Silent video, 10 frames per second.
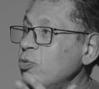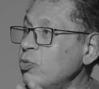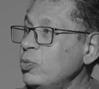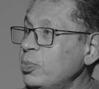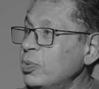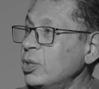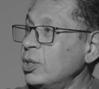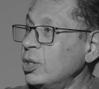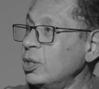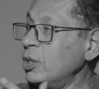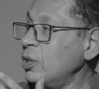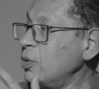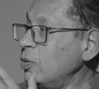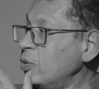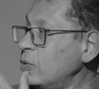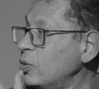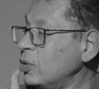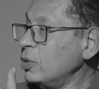group or